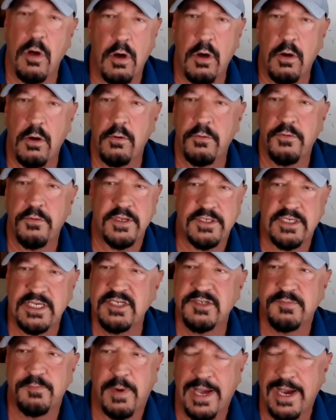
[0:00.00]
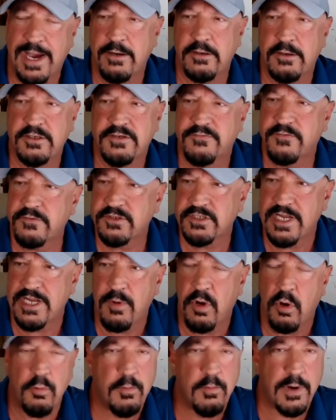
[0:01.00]
all that these buyers first time
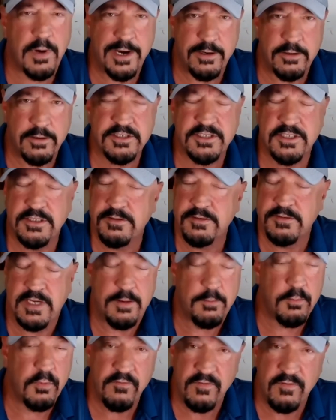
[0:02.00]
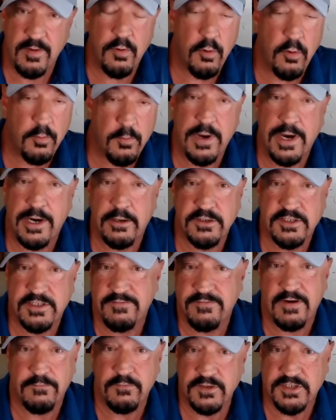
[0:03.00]
home buyers and, and move up home buyers
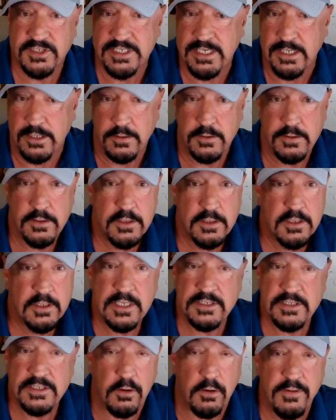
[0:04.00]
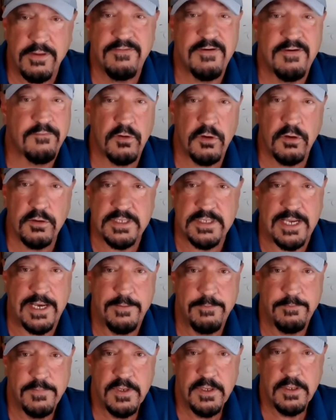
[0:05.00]
have ever seen that's all they've ever looked at